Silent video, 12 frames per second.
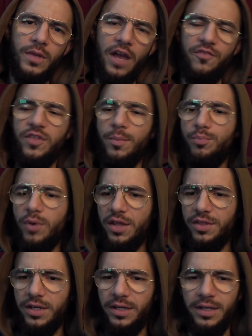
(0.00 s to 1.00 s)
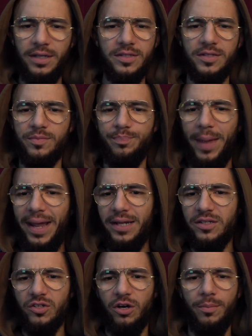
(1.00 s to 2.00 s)
If the brother's
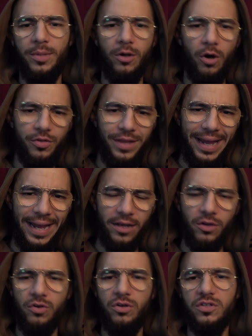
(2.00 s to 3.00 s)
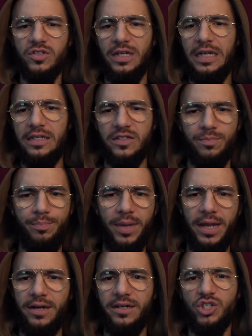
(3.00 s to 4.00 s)
pants are below the ankles and his
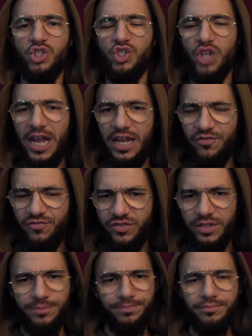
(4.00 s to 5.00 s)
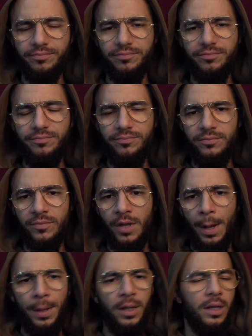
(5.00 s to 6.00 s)
beard is shaved,
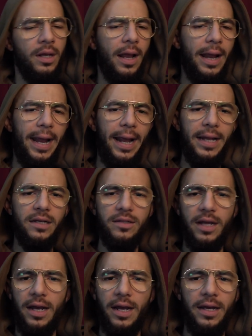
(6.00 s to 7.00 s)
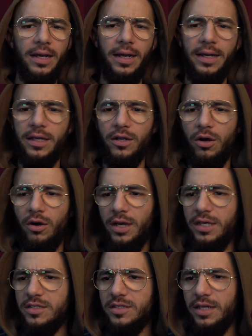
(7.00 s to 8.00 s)
and he
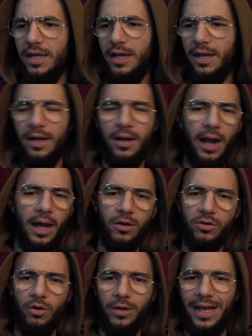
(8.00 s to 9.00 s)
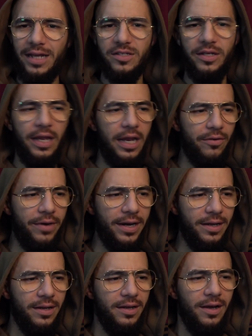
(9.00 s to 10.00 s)
has an
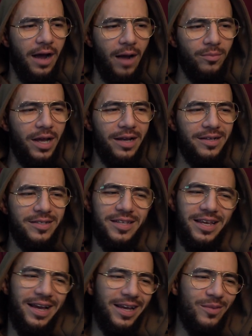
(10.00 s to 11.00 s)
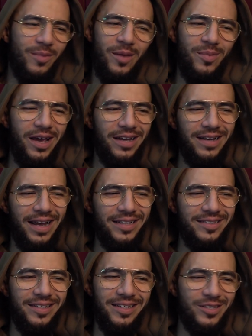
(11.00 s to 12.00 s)
earring, I'm not going to say, akhi, maybe at
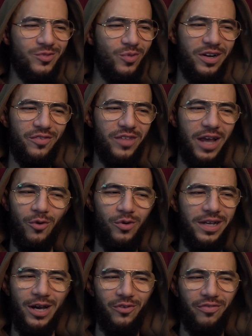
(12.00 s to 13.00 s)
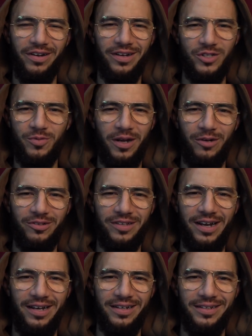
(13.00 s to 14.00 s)
night he is one of the awliya of Allah subhanahu wa
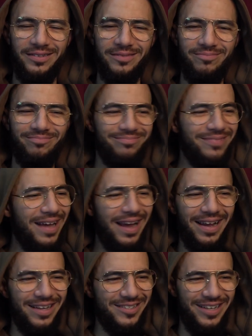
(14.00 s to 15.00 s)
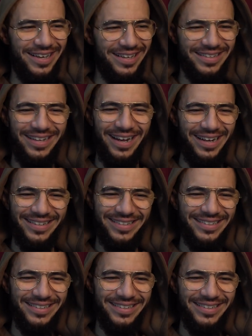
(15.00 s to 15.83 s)
ta'ala. La, ya Shaykh, la.